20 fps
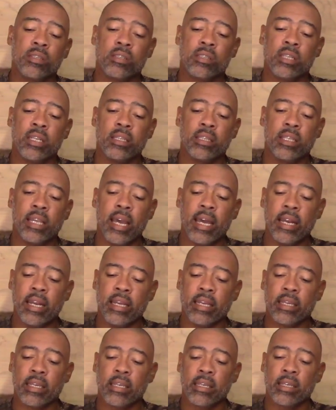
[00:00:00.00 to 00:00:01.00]

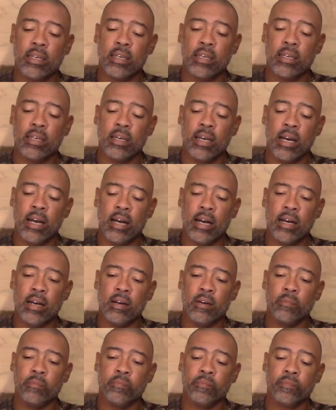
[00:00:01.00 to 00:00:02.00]
synthetic,
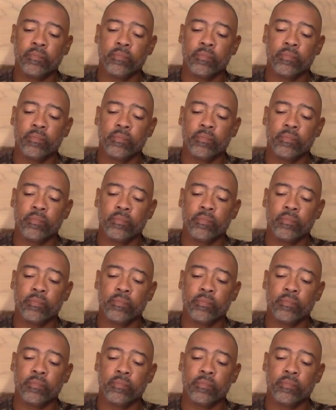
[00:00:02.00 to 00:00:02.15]
it